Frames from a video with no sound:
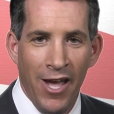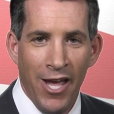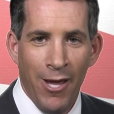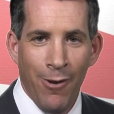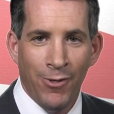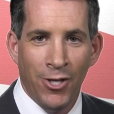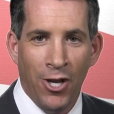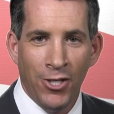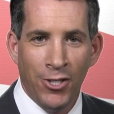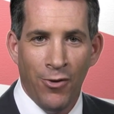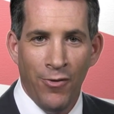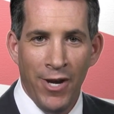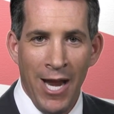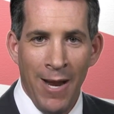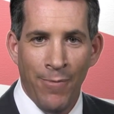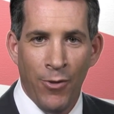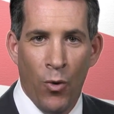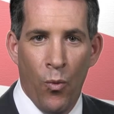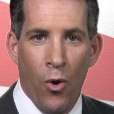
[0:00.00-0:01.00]
He was also
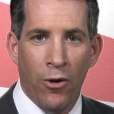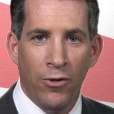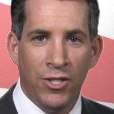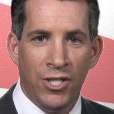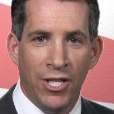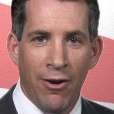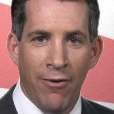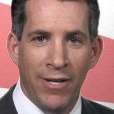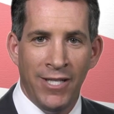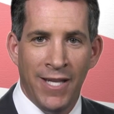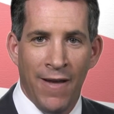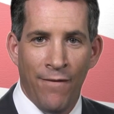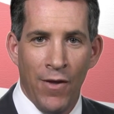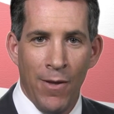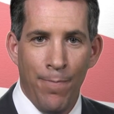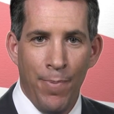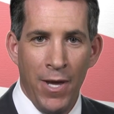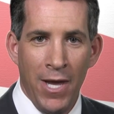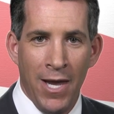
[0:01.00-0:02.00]
named the World Series
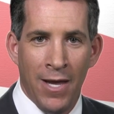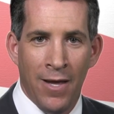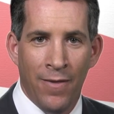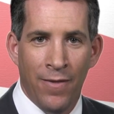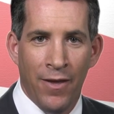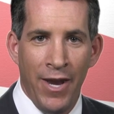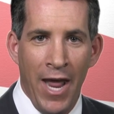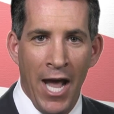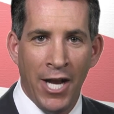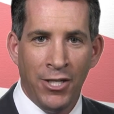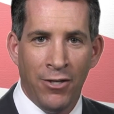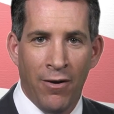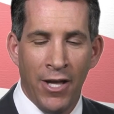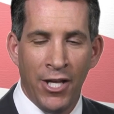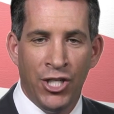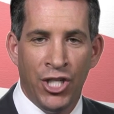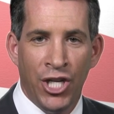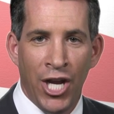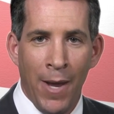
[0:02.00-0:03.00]
MVP, the National
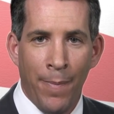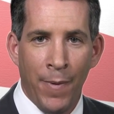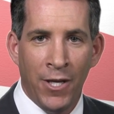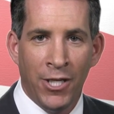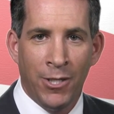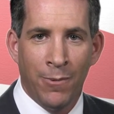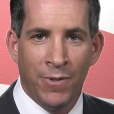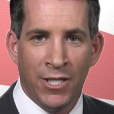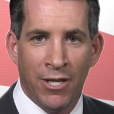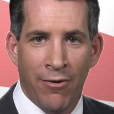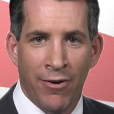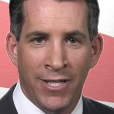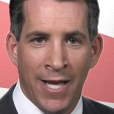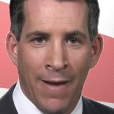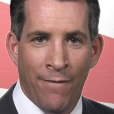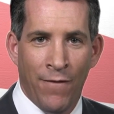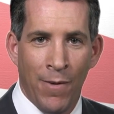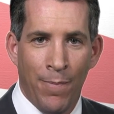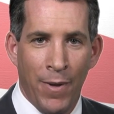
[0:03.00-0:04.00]
League Championship Series
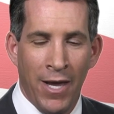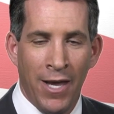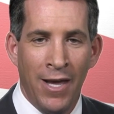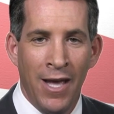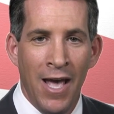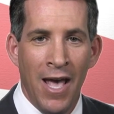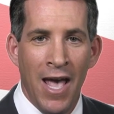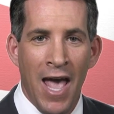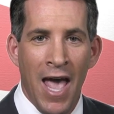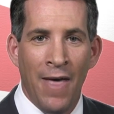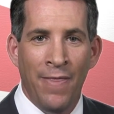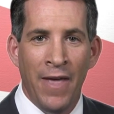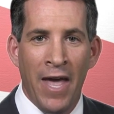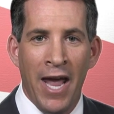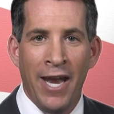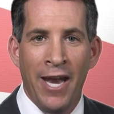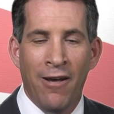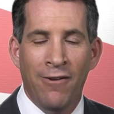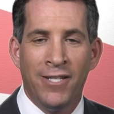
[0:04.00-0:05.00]
MVP, and the
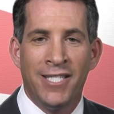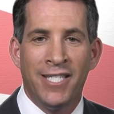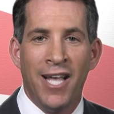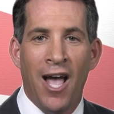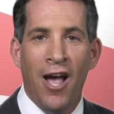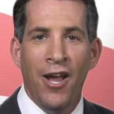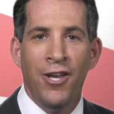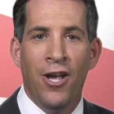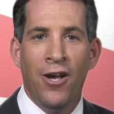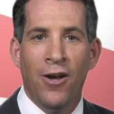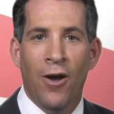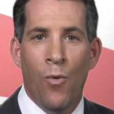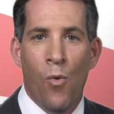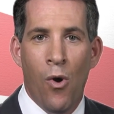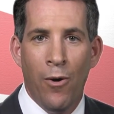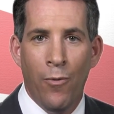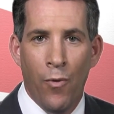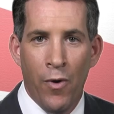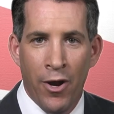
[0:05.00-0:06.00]
NL Cy Young
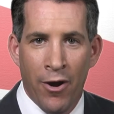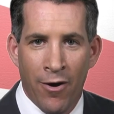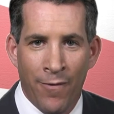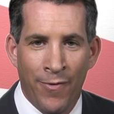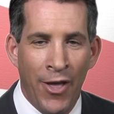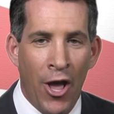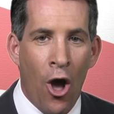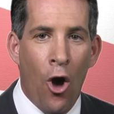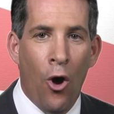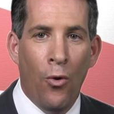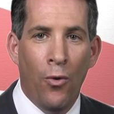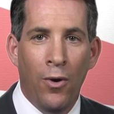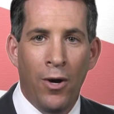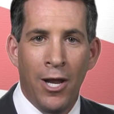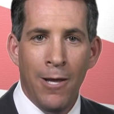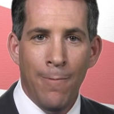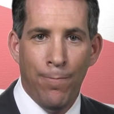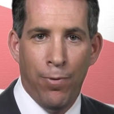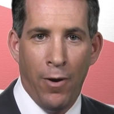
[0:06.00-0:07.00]
Award winner, the
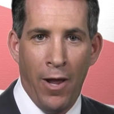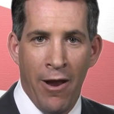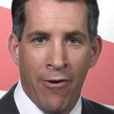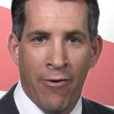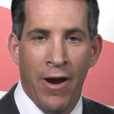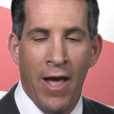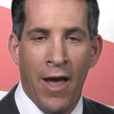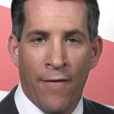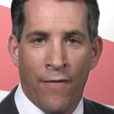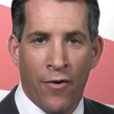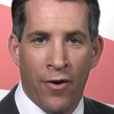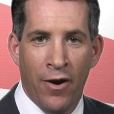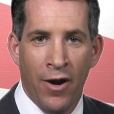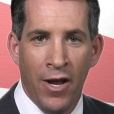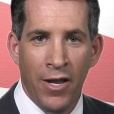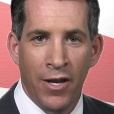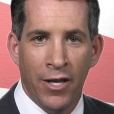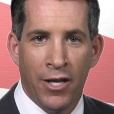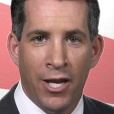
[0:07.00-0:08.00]
only player ever
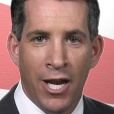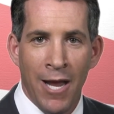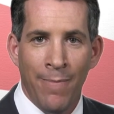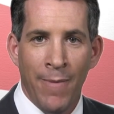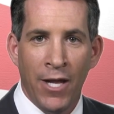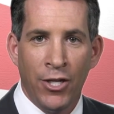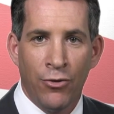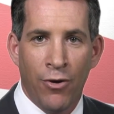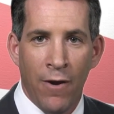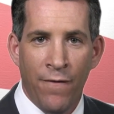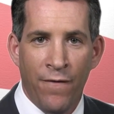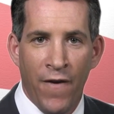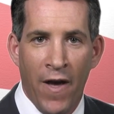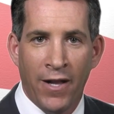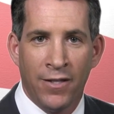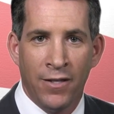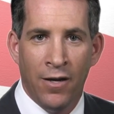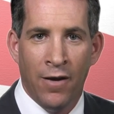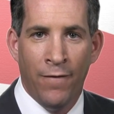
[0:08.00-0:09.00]
to claim that
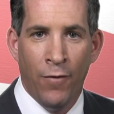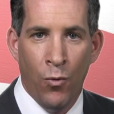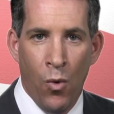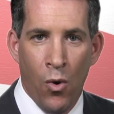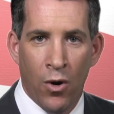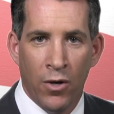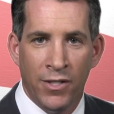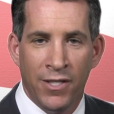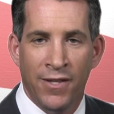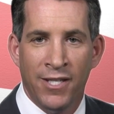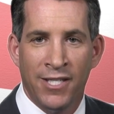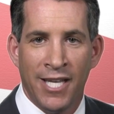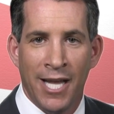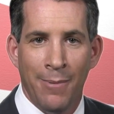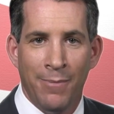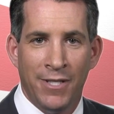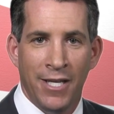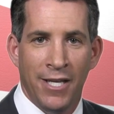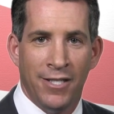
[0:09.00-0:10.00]
trifecta of awards in the
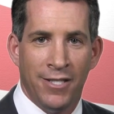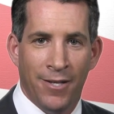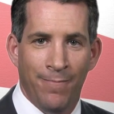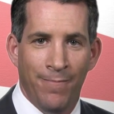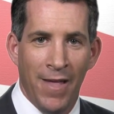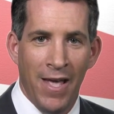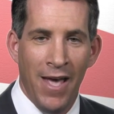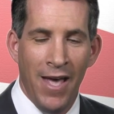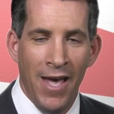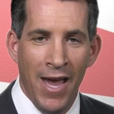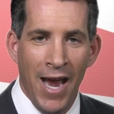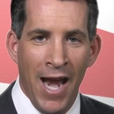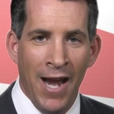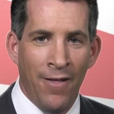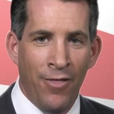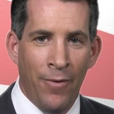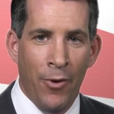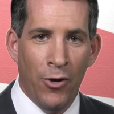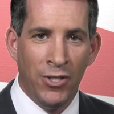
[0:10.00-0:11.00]
same season.
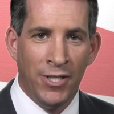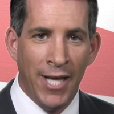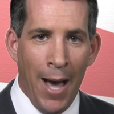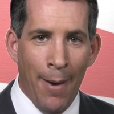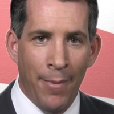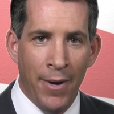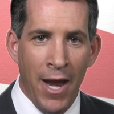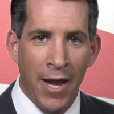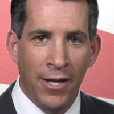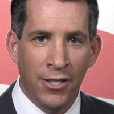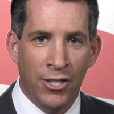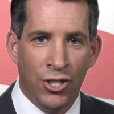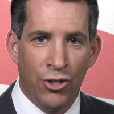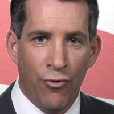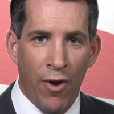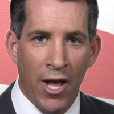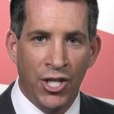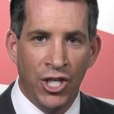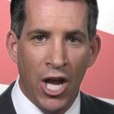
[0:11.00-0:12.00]
And in the most dominating
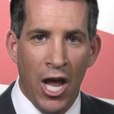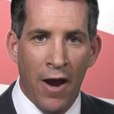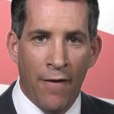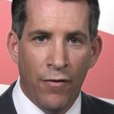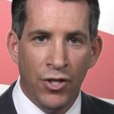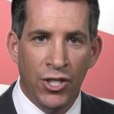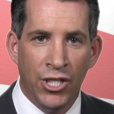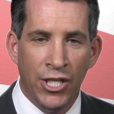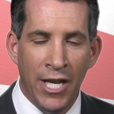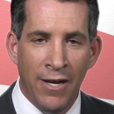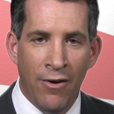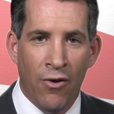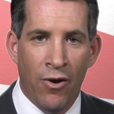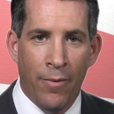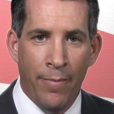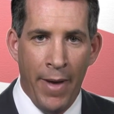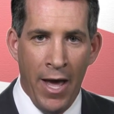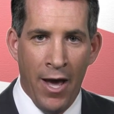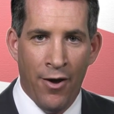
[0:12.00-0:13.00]
stretch ever seen on
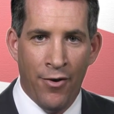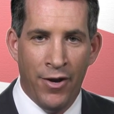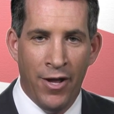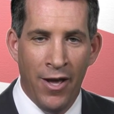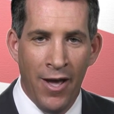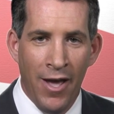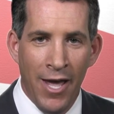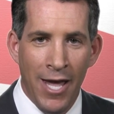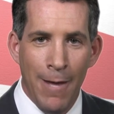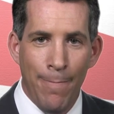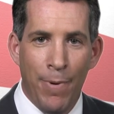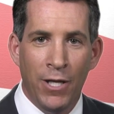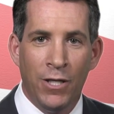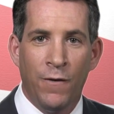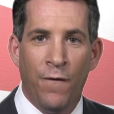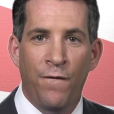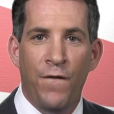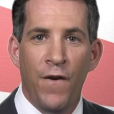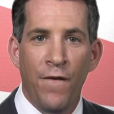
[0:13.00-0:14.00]
a mound, he
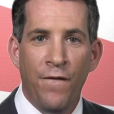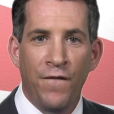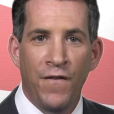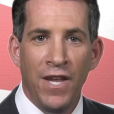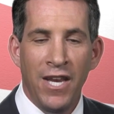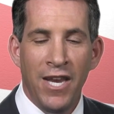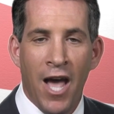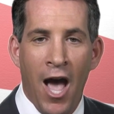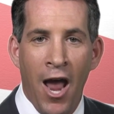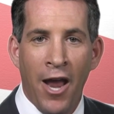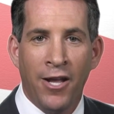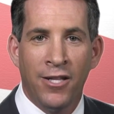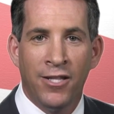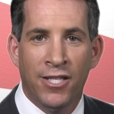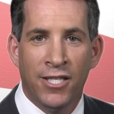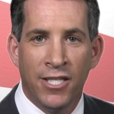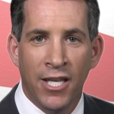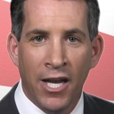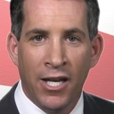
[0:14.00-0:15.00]
pitched 59
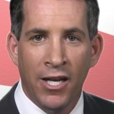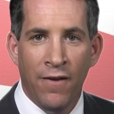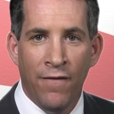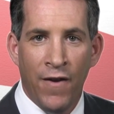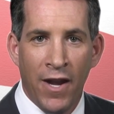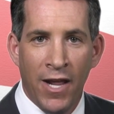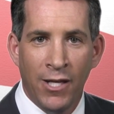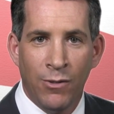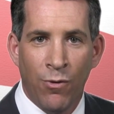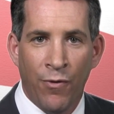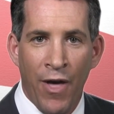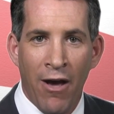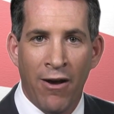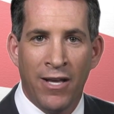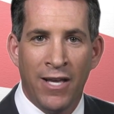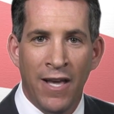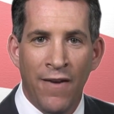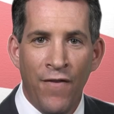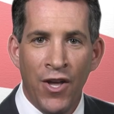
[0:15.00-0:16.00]
consecutive innings
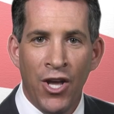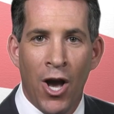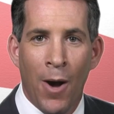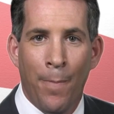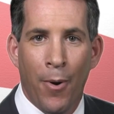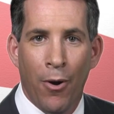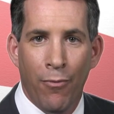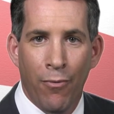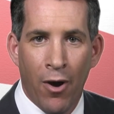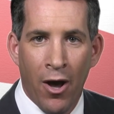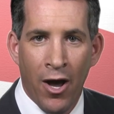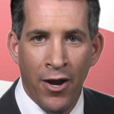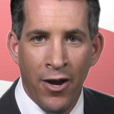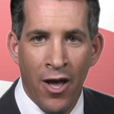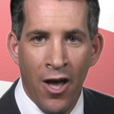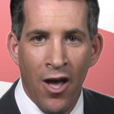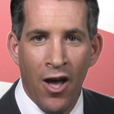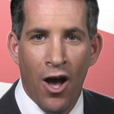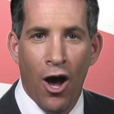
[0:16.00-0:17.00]
without giving up a
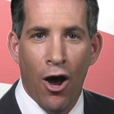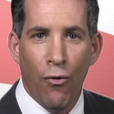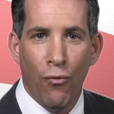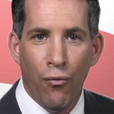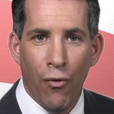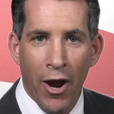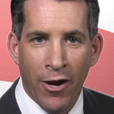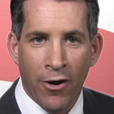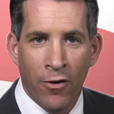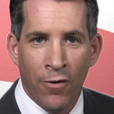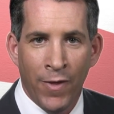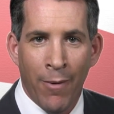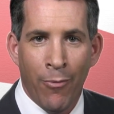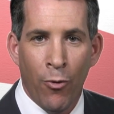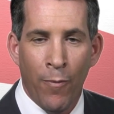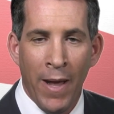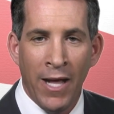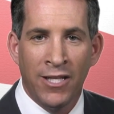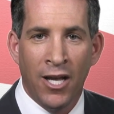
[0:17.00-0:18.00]
run, a record that
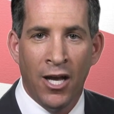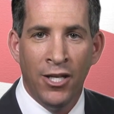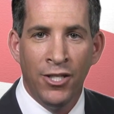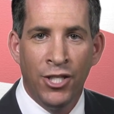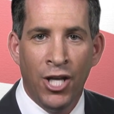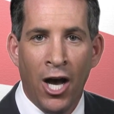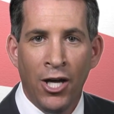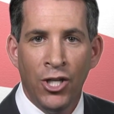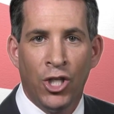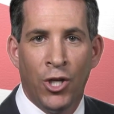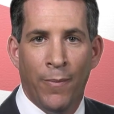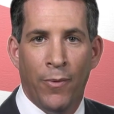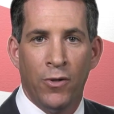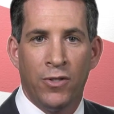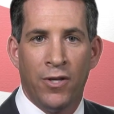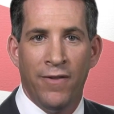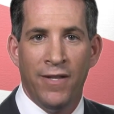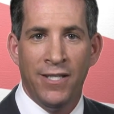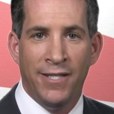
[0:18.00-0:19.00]
remains
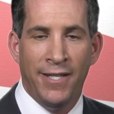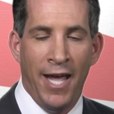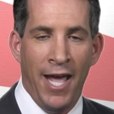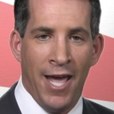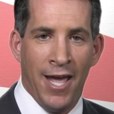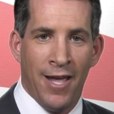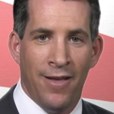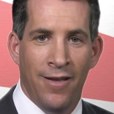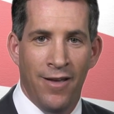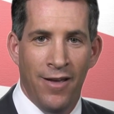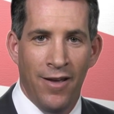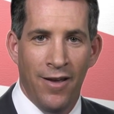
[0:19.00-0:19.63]
untouchable to this day.